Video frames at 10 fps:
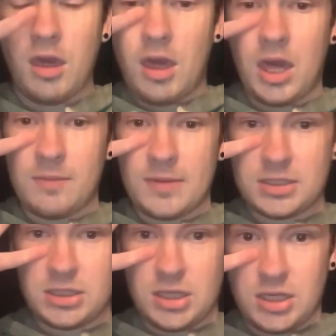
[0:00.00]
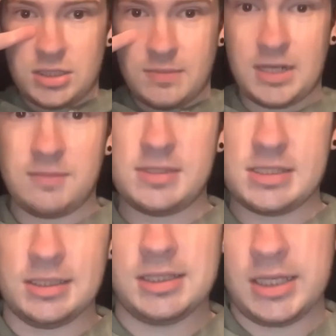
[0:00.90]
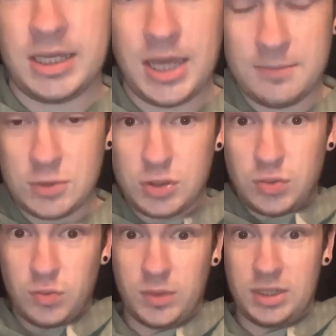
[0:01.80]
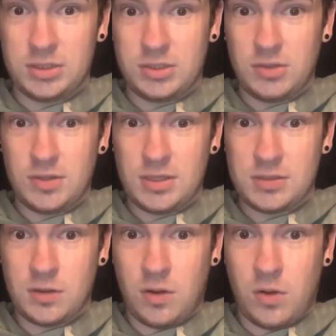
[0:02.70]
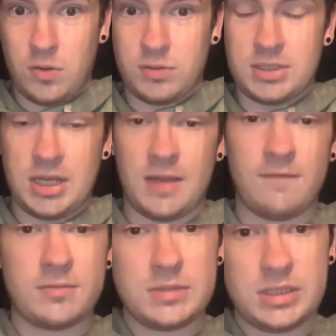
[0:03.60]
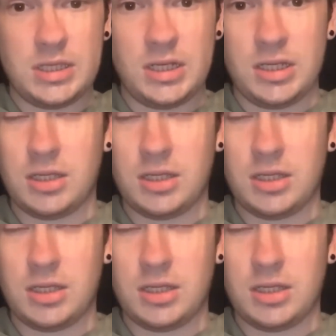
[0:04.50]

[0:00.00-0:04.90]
Hey bitches, my name is Lee. I'm 22 years old and I'm from Sydney,